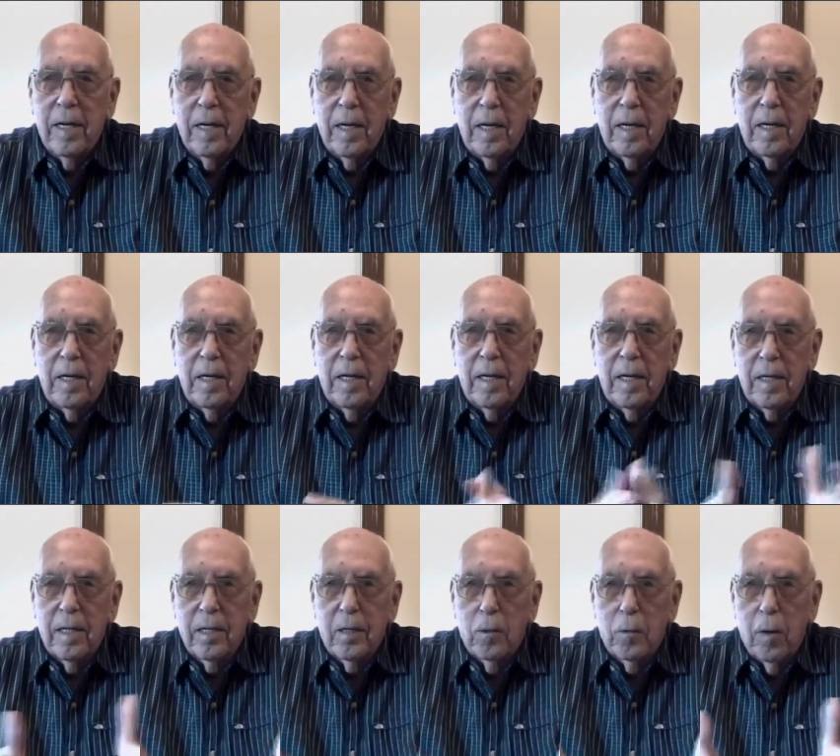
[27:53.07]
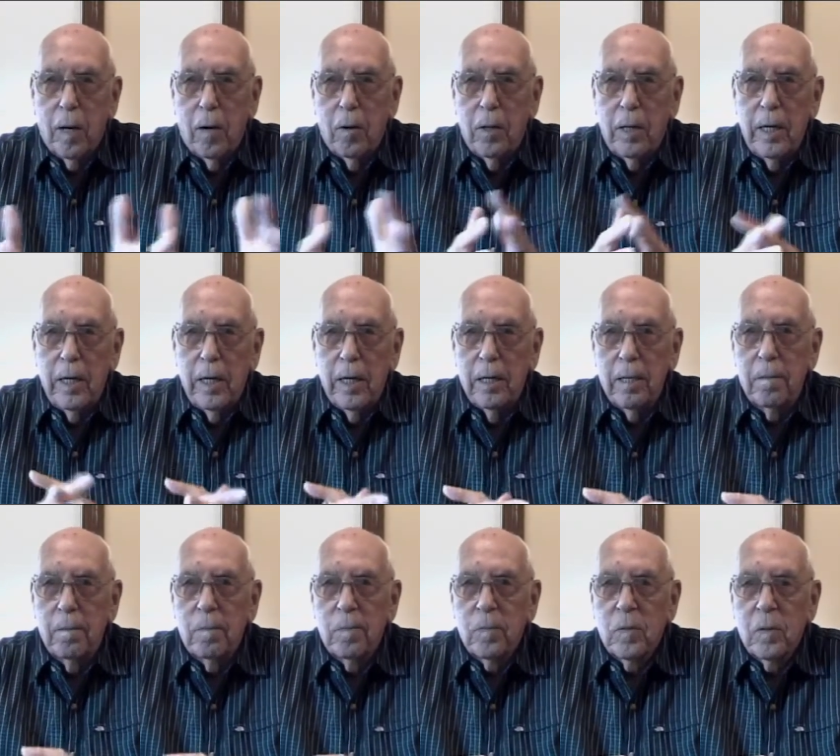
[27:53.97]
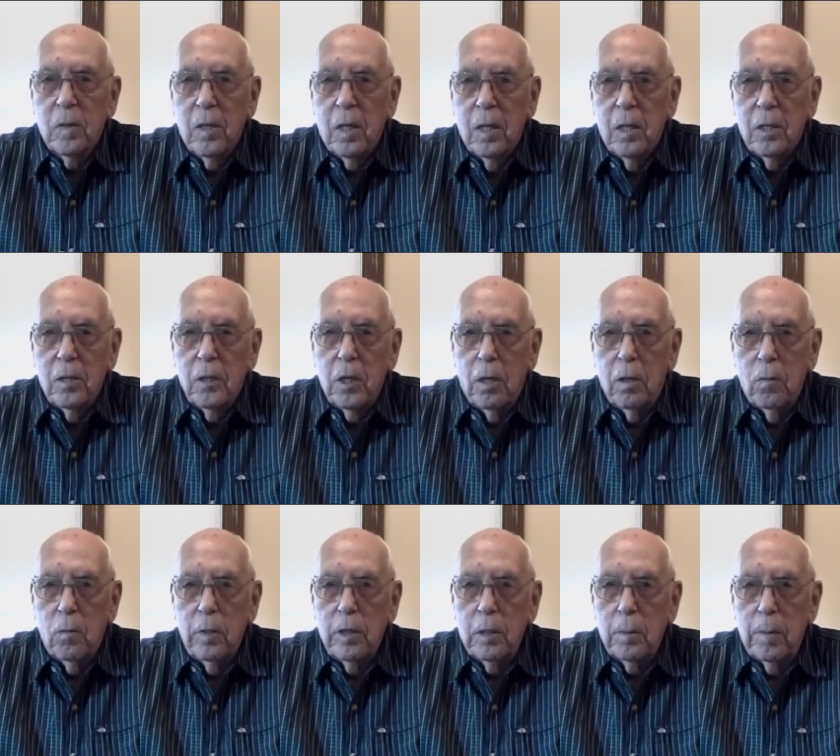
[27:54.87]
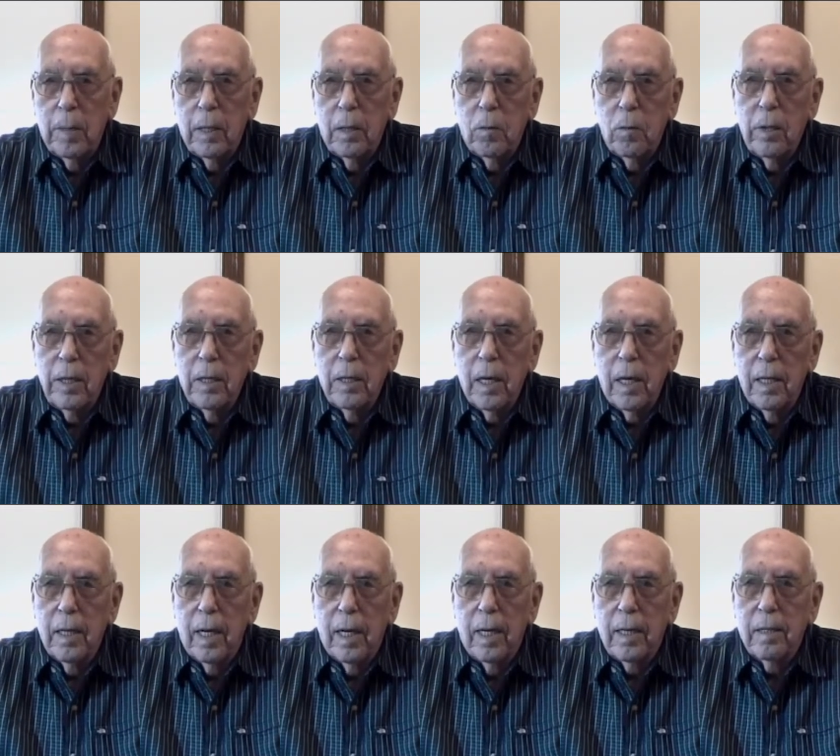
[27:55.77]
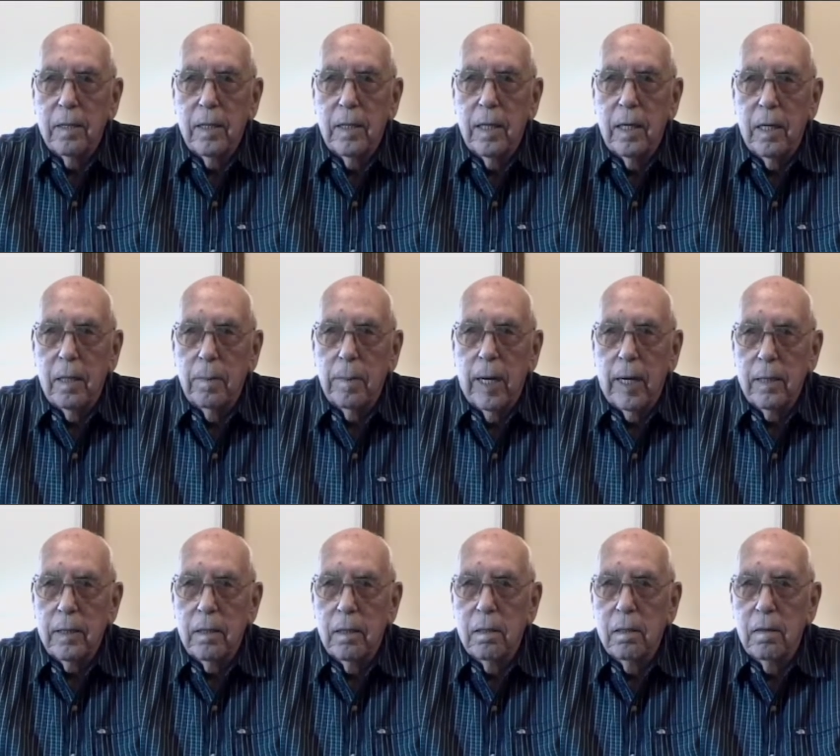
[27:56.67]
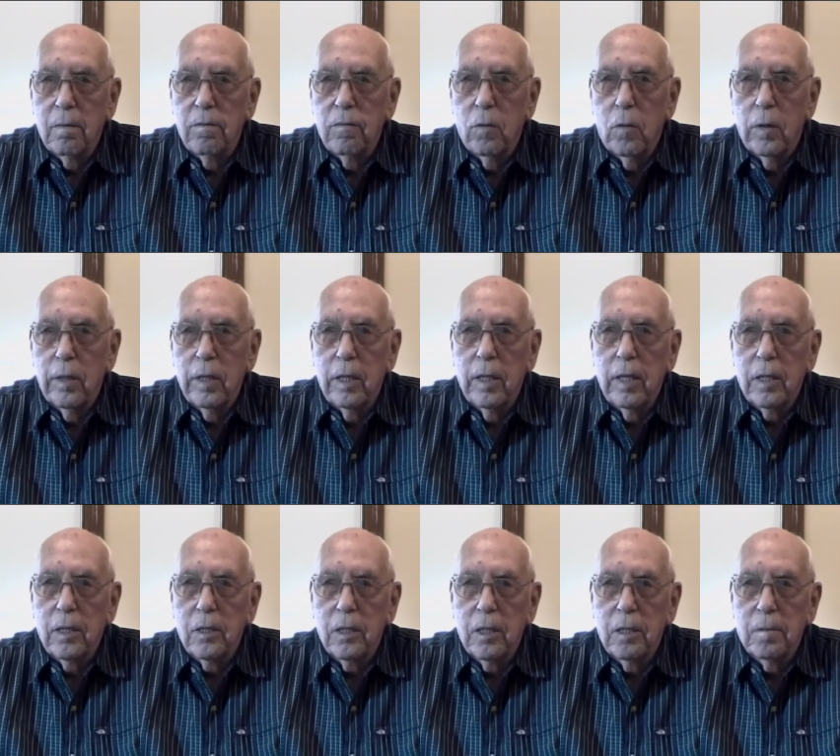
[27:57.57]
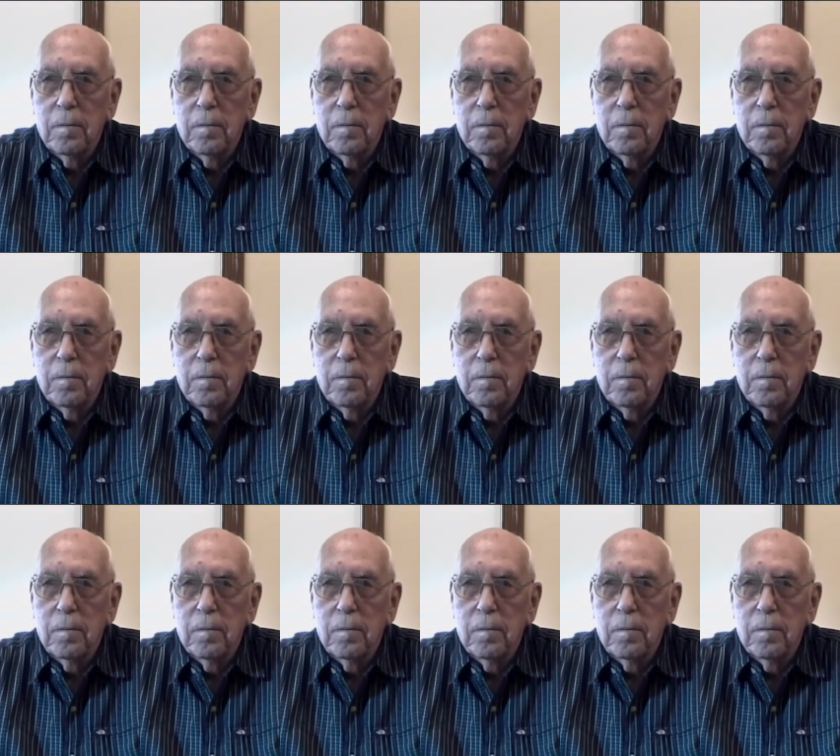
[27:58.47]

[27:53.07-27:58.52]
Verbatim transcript: and crowded in. So we spent a week on that, getting back to Fort Dix.